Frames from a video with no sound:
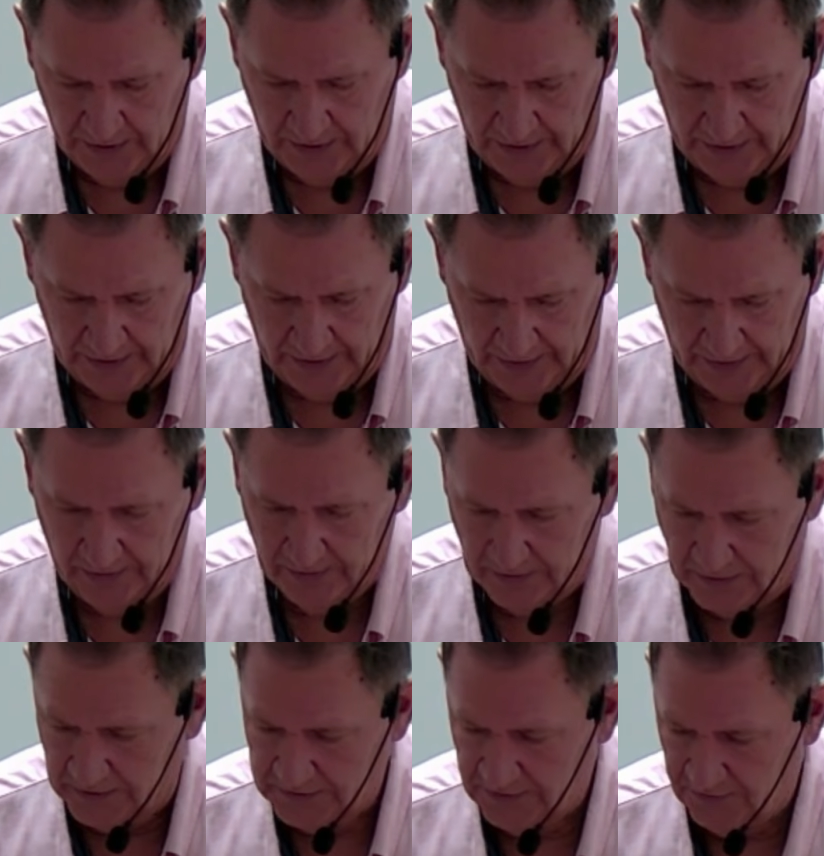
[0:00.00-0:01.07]
And then
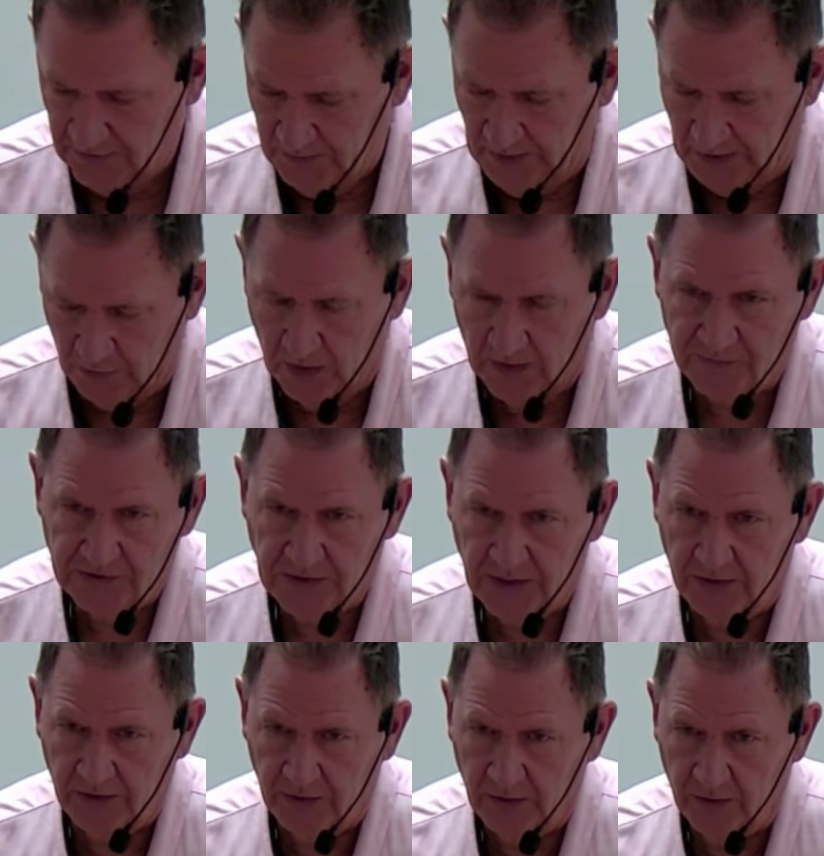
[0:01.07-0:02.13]
because of it being off
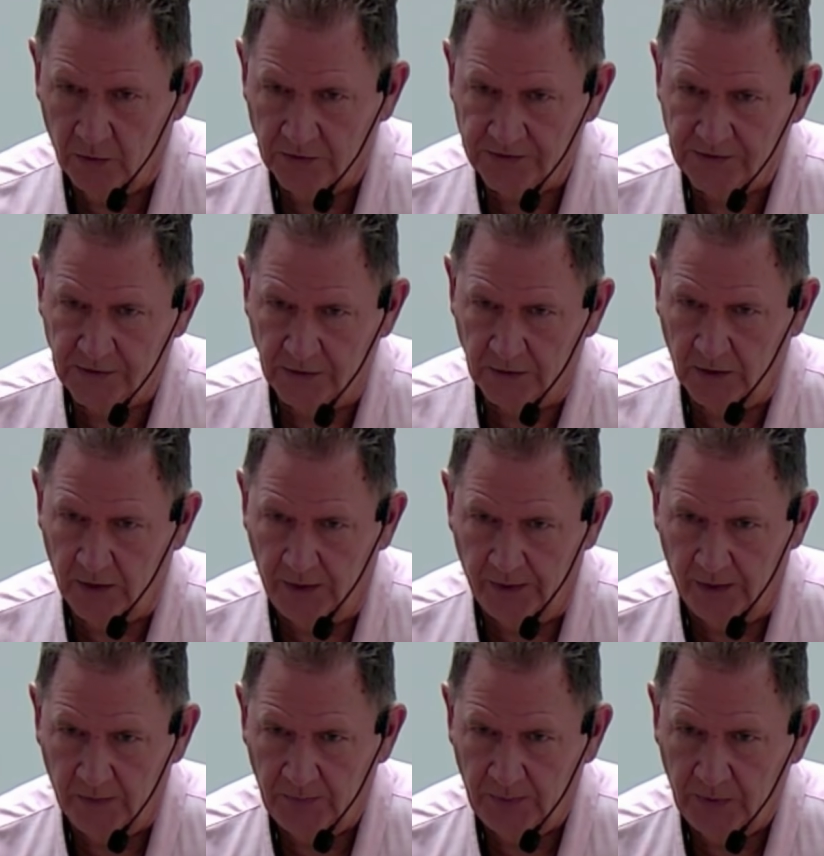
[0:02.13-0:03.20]
center, the holes didn't line up.